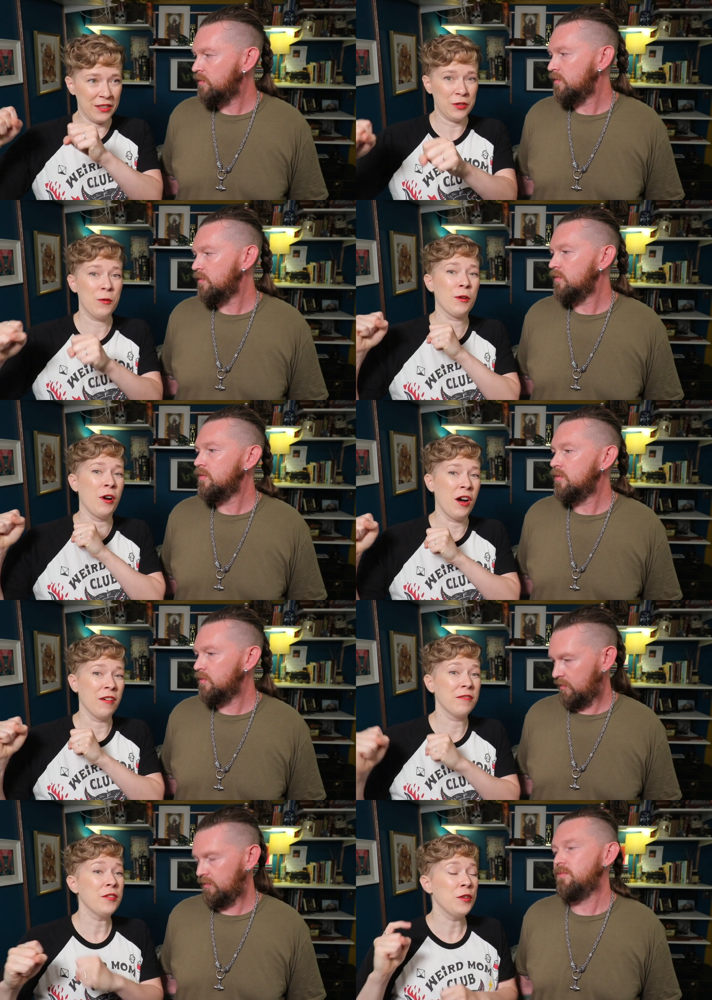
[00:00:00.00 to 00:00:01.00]
Speaker 1: the door
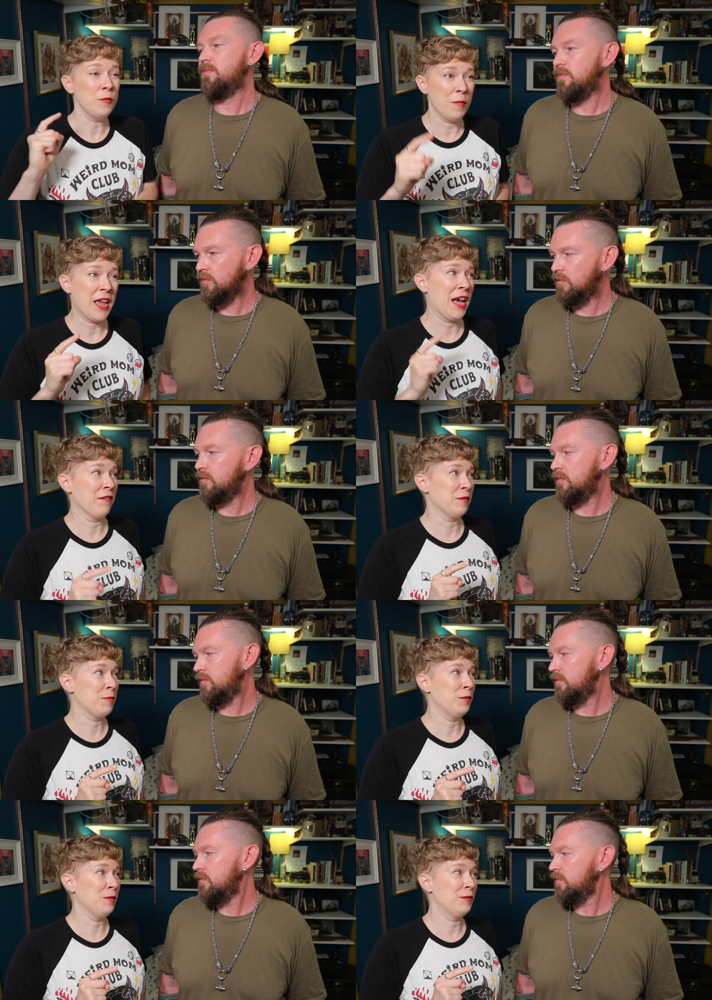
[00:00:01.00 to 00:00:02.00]
off, you may have to
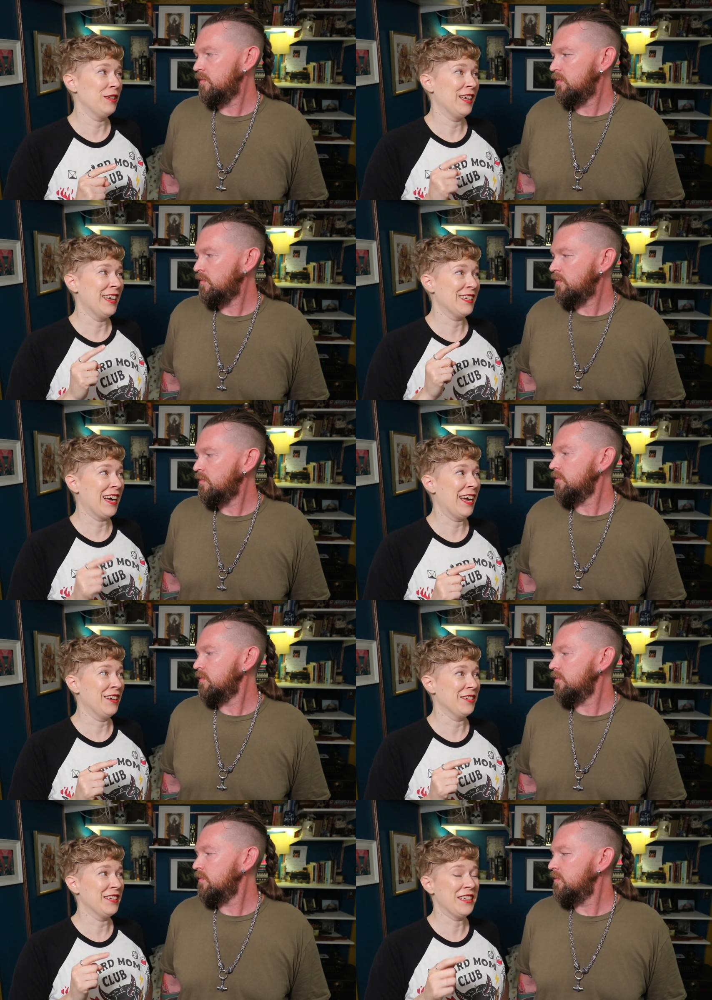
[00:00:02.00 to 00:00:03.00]
pull a
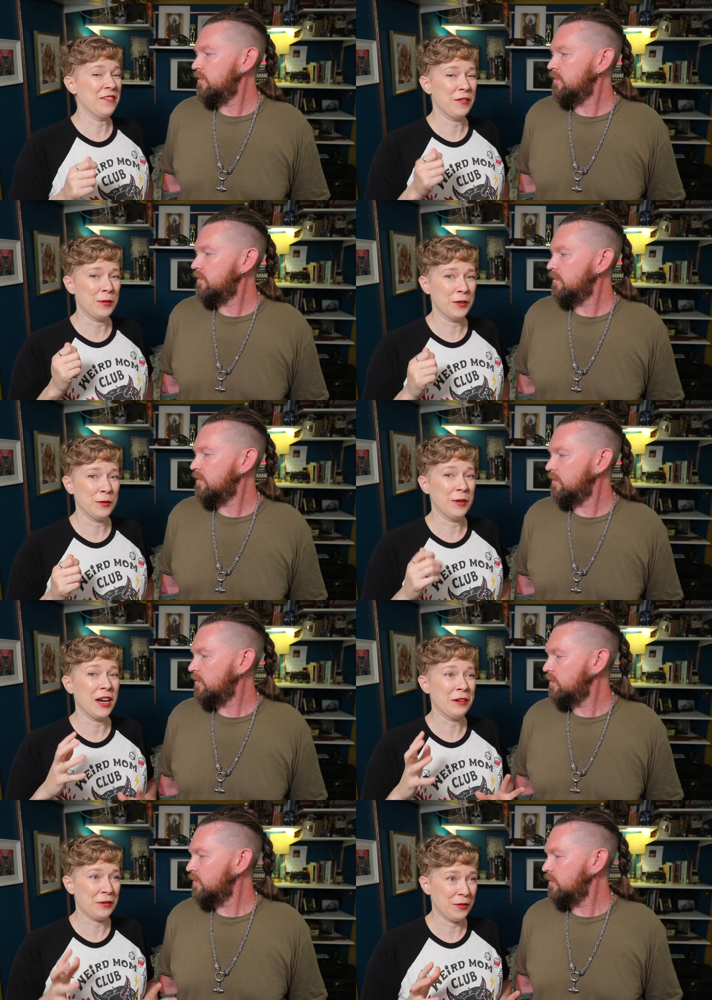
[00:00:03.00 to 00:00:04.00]
tile to see if you can do it
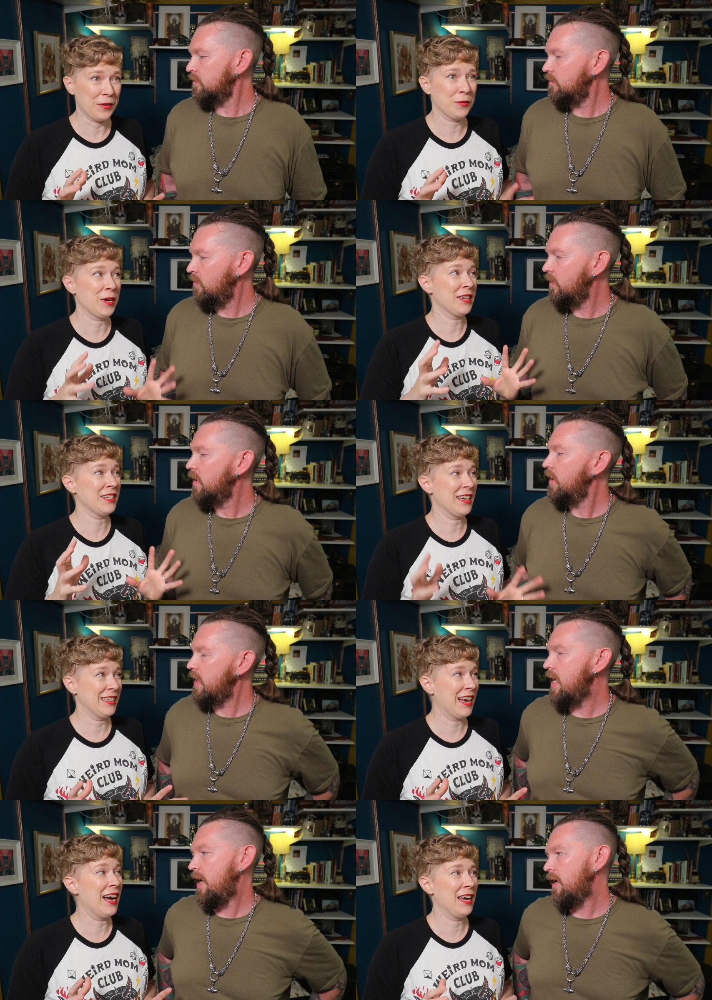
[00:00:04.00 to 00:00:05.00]
under the stress
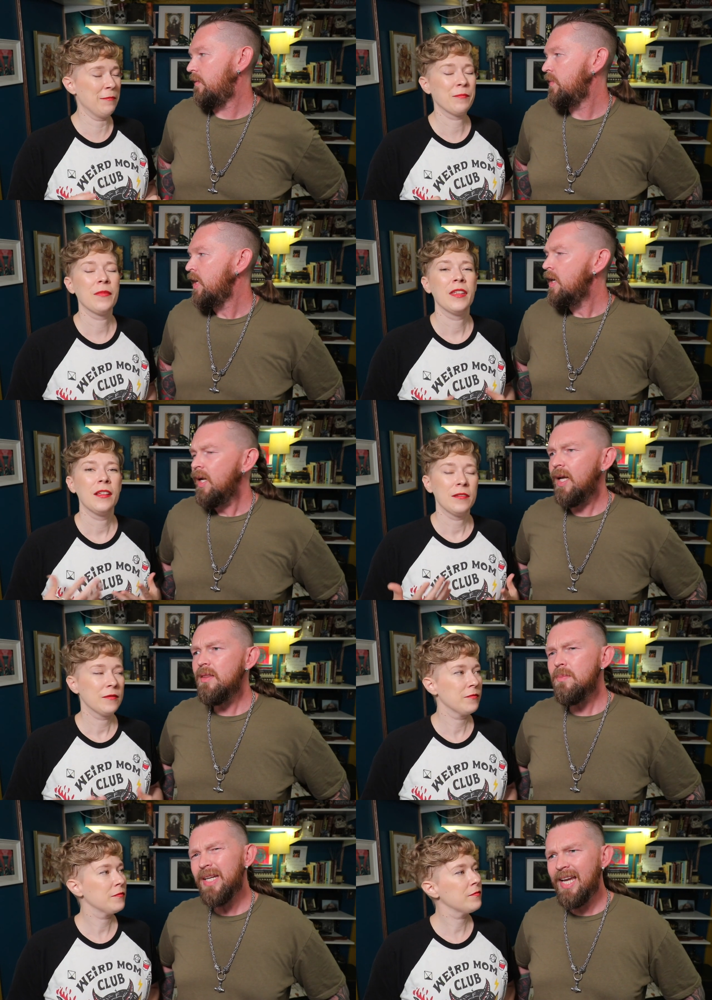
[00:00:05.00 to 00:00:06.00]
and time. Yeah.
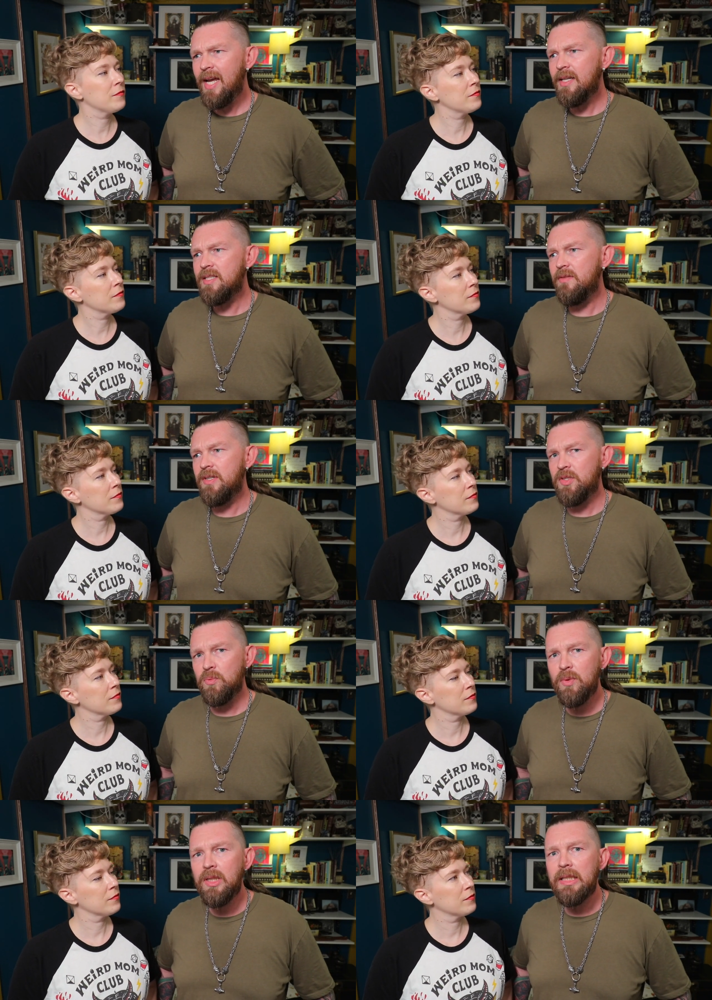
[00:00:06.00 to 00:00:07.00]
And the
Speaker 2: mechanics of it
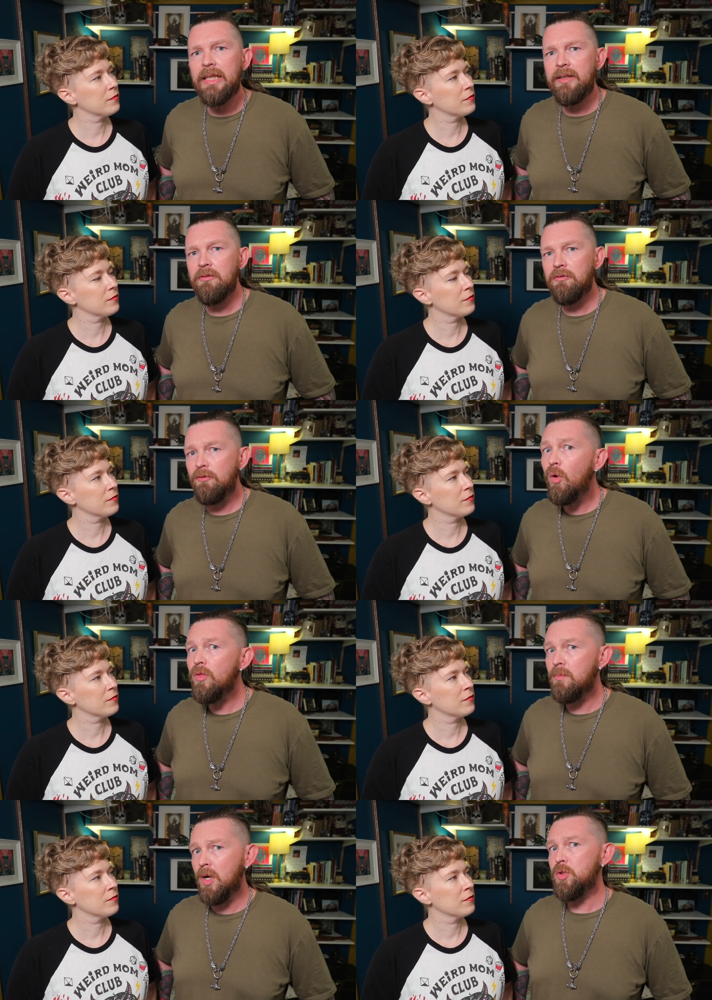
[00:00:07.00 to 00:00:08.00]
is really, for
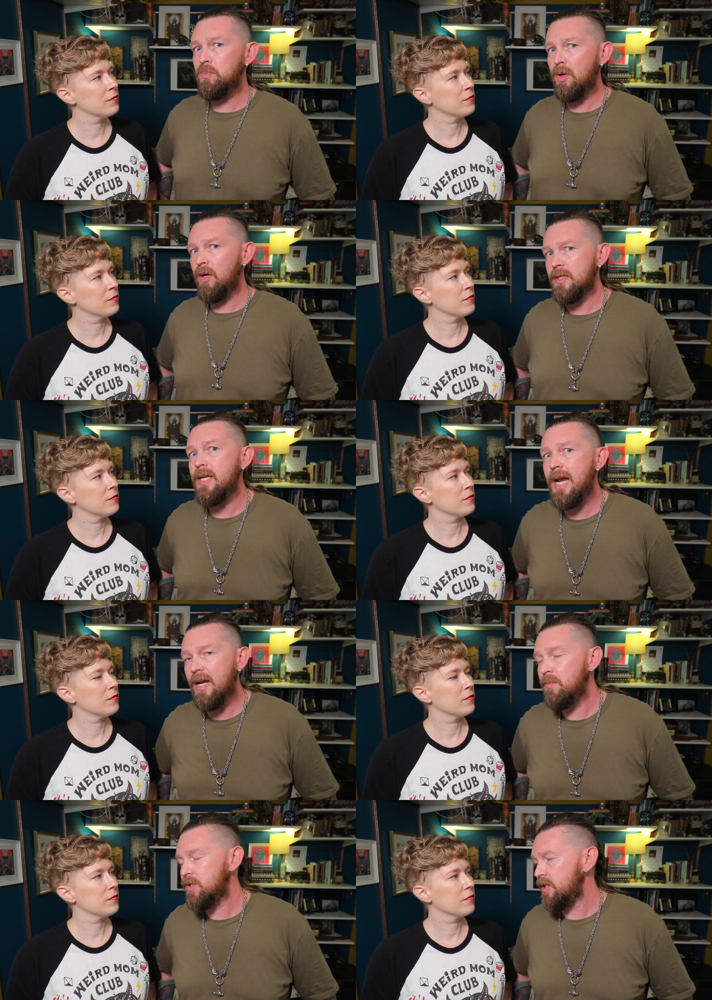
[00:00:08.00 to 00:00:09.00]
the most part, I'd say
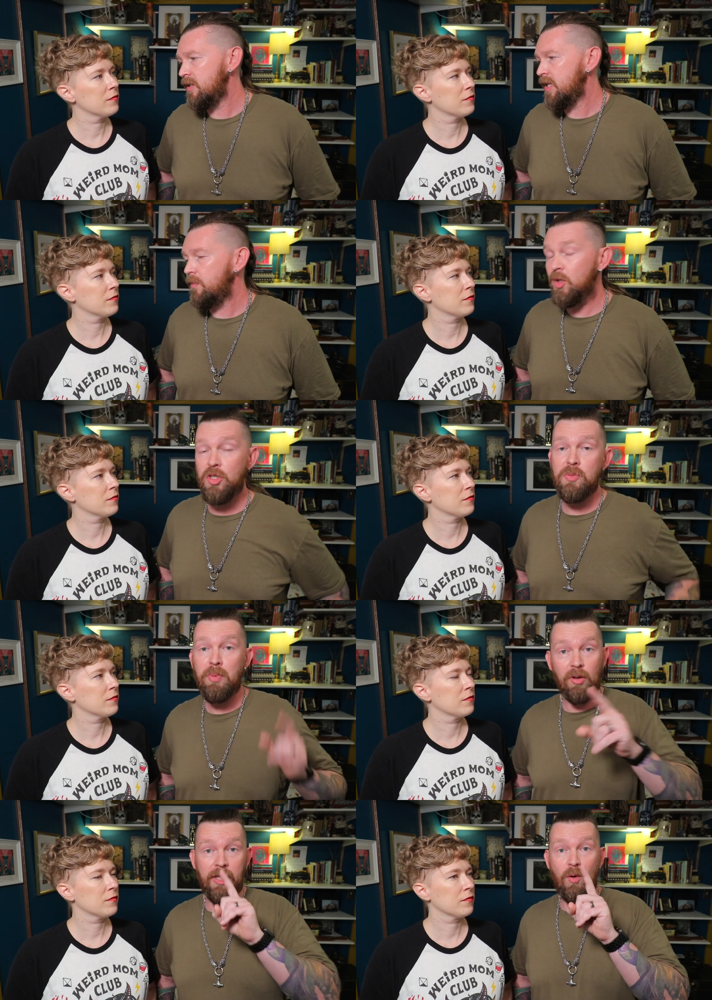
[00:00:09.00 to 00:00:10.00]
90% of the time, you're just
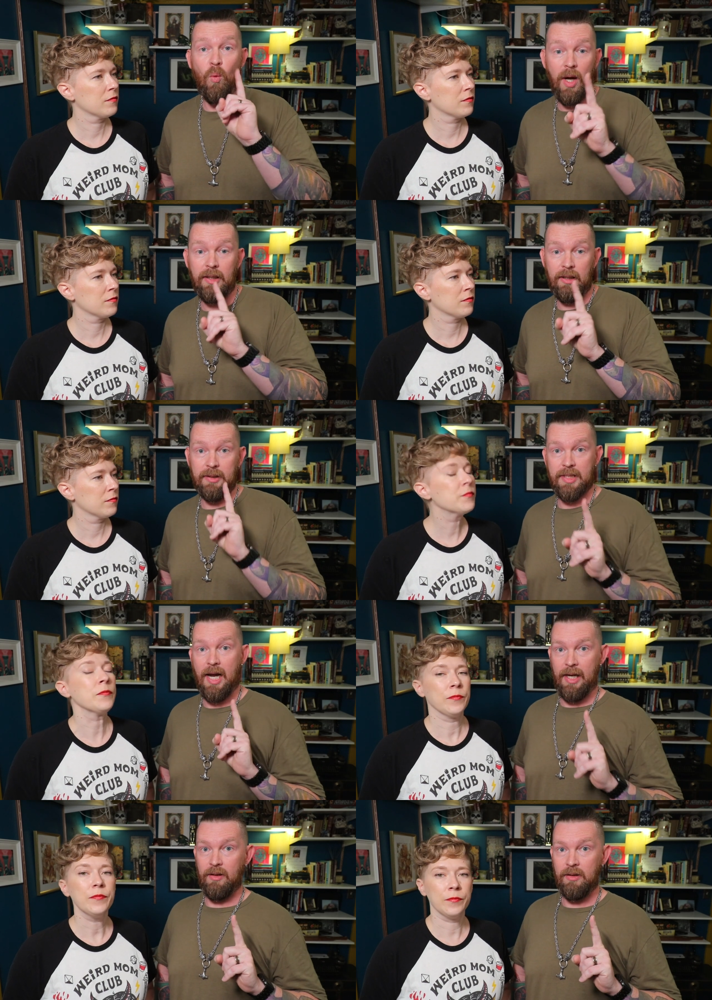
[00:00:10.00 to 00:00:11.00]
pulling one little
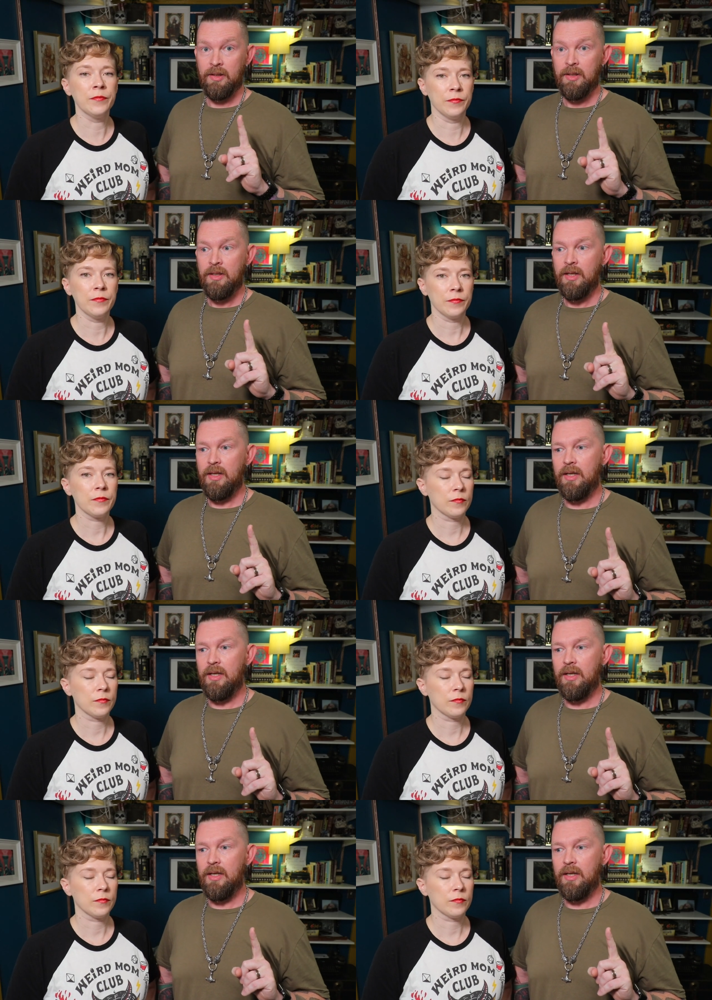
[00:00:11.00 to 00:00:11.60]
tile. Mm-hmm.